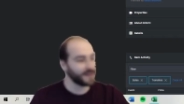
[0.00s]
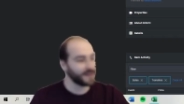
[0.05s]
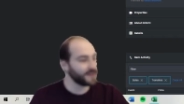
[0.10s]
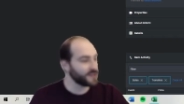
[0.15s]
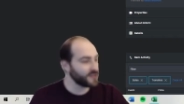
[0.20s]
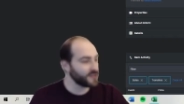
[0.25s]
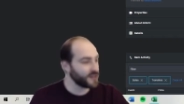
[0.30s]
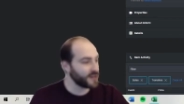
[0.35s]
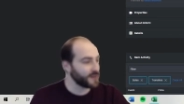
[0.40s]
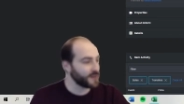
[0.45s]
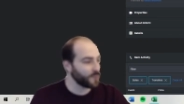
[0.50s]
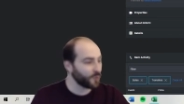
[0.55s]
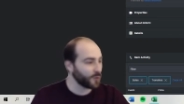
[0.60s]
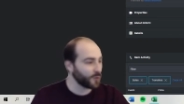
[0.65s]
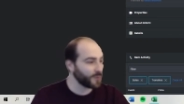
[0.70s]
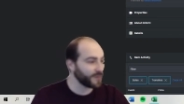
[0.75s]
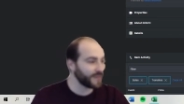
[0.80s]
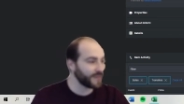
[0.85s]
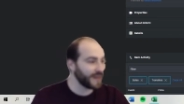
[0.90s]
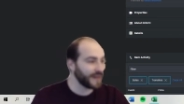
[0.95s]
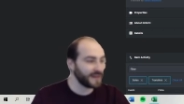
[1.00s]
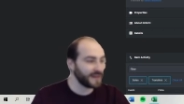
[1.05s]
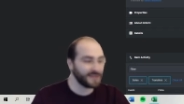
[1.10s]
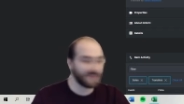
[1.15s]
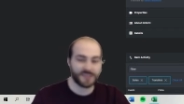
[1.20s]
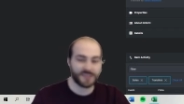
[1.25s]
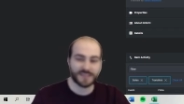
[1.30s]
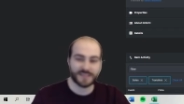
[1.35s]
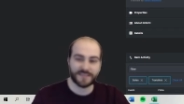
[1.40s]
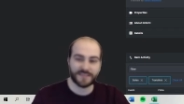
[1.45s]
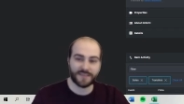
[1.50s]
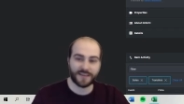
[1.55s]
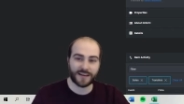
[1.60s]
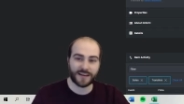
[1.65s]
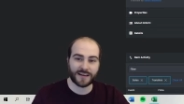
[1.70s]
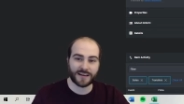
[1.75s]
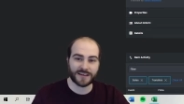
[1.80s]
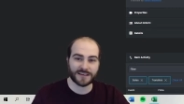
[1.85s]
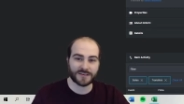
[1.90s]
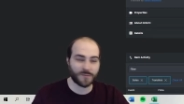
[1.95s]
and work with that, and see if I can
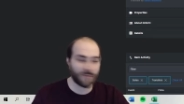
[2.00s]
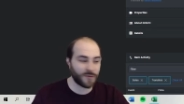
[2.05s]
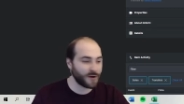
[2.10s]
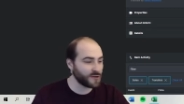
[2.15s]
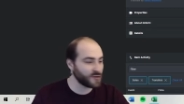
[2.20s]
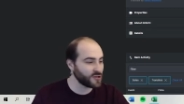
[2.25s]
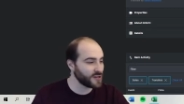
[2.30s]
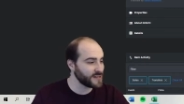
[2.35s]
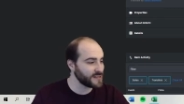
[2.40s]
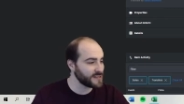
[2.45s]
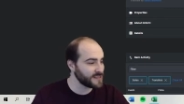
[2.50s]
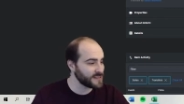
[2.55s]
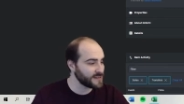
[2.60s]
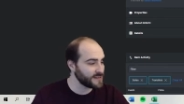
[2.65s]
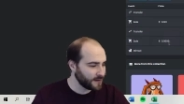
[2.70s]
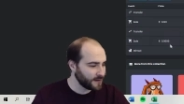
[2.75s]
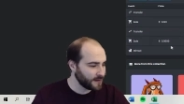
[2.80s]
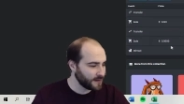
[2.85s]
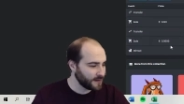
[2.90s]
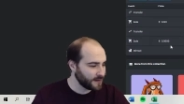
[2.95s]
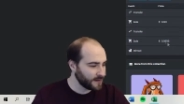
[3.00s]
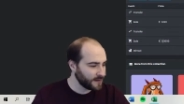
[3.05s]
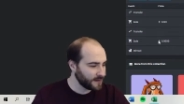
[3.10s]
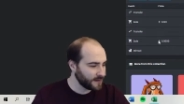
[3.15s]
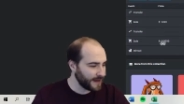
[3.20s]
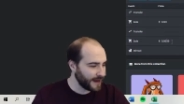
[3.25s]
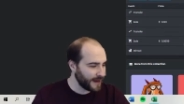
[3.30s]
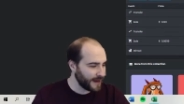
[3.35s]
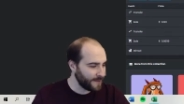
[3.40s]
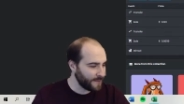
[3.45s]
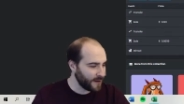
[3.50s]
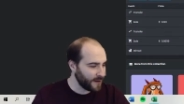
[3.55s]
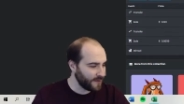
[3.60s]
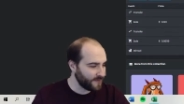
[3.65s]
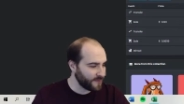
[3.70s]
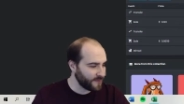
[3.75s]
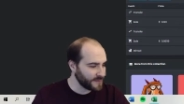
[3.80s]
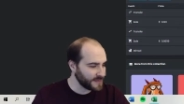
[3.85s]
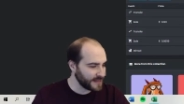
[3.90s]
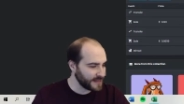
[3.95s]
get some rare trades and stuff. Yeah, I bought from
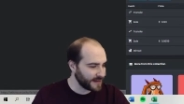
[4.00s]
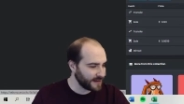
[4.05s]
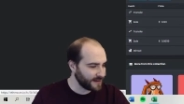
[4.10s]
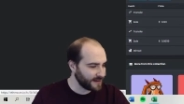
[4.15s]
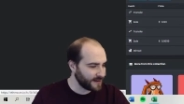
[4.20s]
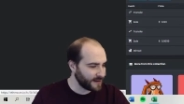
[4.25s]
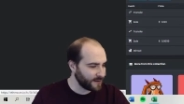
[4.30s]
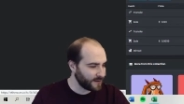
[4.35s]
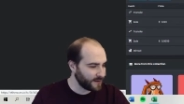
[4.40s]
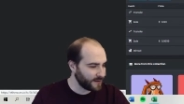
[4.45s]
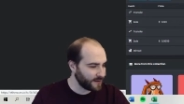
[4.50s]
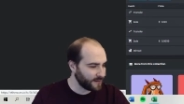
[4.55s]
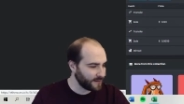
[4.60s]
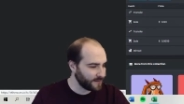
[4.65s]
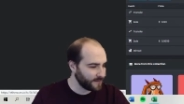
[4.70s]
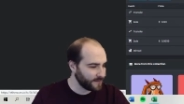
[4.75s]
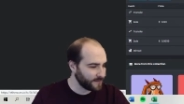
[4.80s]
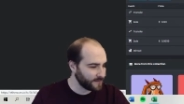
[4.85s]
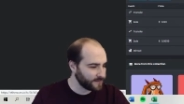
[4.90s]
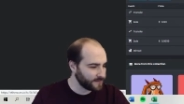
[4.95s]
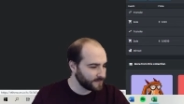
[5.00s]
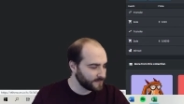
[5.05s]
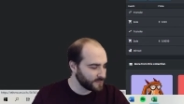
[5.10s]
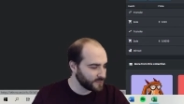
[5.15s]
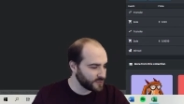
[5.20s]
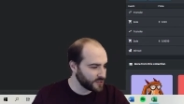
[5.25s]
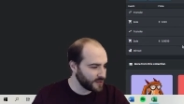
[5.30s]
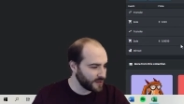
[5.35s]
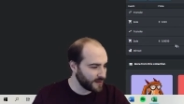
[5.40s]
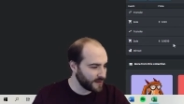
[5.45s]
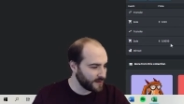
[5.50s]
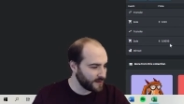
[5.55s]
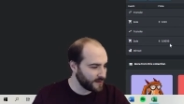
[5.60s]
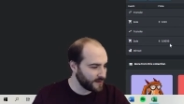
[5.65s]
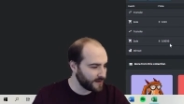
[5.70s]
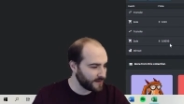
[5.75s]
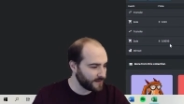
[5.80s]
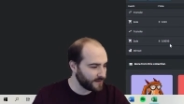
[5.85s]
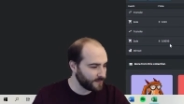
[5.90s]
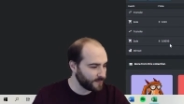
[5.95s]
secondary July
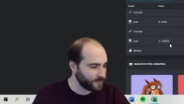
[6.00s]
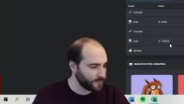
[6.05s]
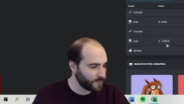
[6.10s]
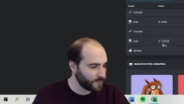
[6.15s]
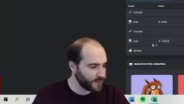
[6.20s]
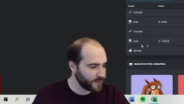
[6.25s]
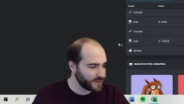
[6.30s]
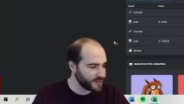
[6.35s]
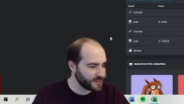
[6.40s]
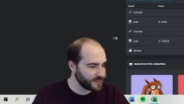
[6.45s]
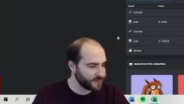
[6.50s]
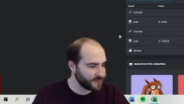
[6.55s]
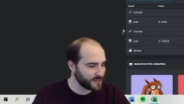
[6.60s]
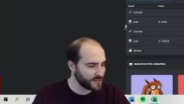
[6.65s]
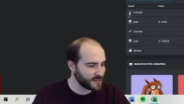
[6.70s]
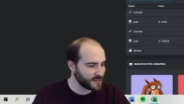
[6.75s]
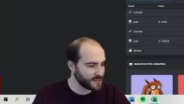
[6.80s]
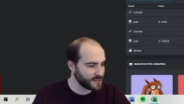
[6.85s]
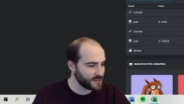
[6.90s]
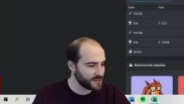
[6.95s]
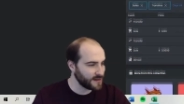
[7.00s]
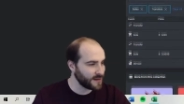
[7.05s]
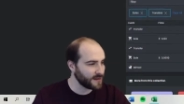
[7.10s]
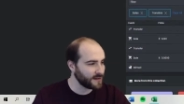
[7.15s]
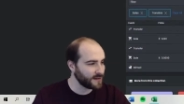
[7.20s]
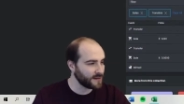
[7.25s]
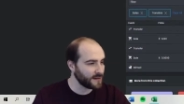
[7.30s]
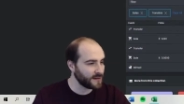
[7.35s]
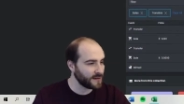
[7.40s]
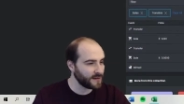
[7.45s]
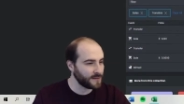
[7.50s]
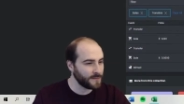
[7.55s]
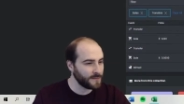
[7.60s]
9th, 0.0699.